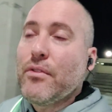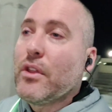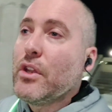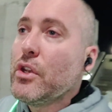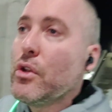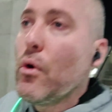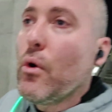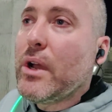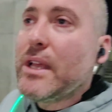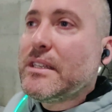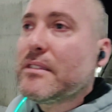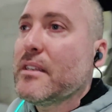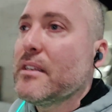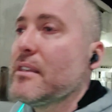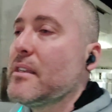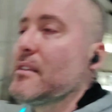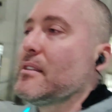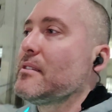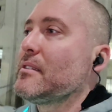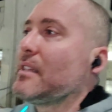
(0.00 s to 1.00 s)
The
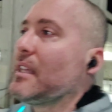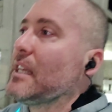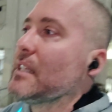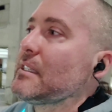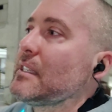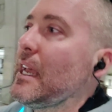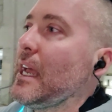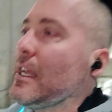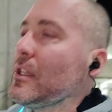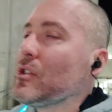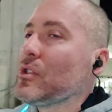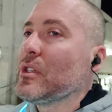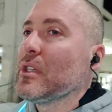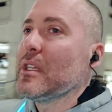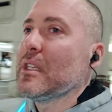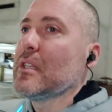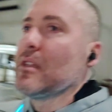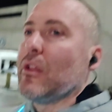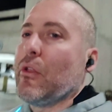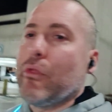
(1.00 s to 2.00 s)
noises, the
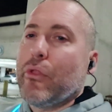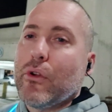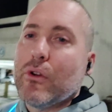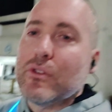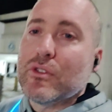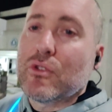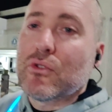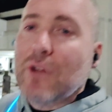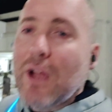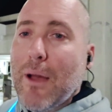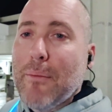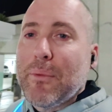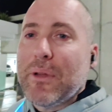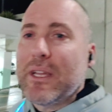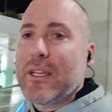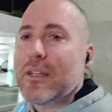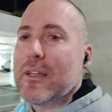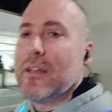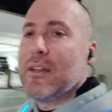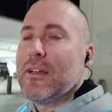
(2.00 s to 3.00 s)
attention, the thirst
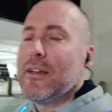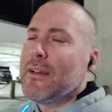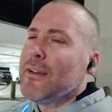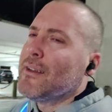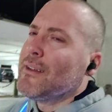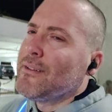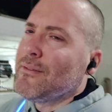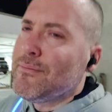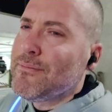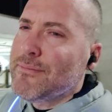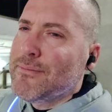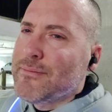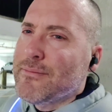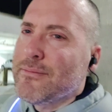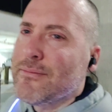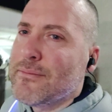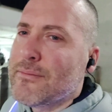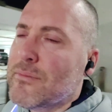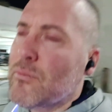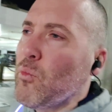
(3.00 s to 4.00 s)
trapping.
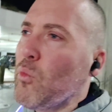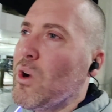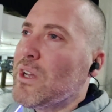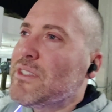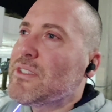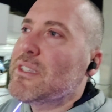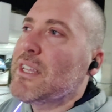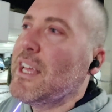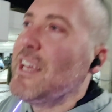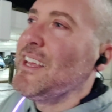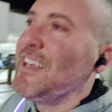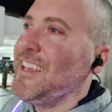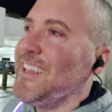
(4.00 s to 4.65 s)
Once,